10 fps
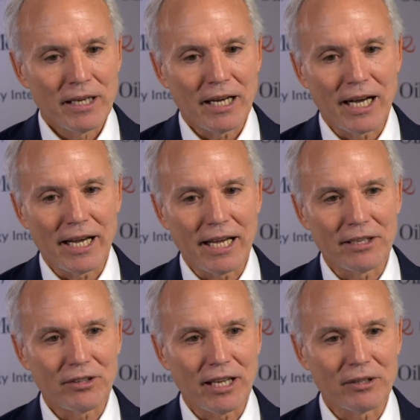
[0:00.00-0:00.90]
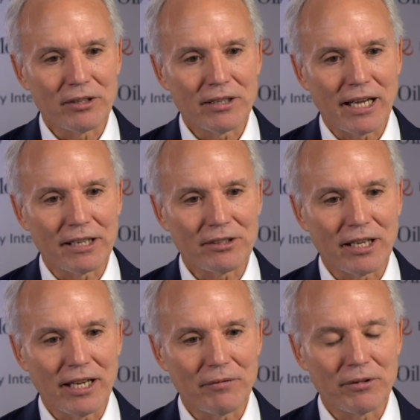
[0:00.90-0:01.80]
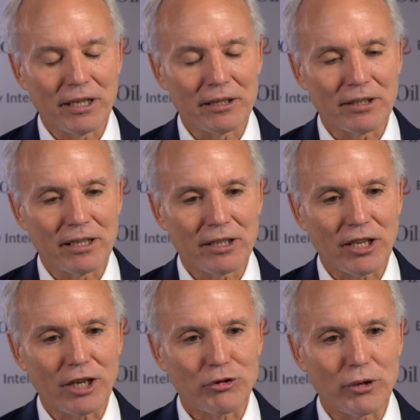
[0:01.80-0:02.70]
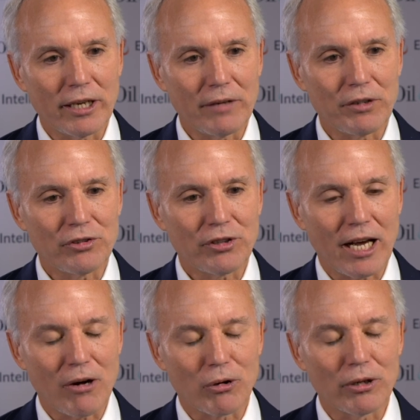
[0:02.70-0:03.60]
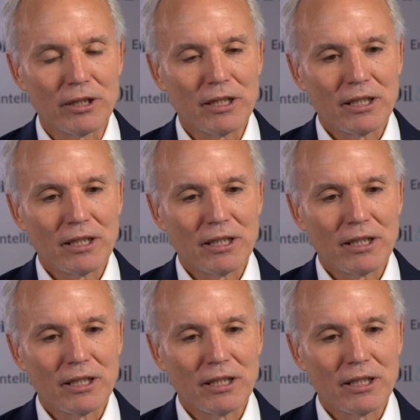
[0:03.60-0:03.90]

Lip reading: and that extra heavy sour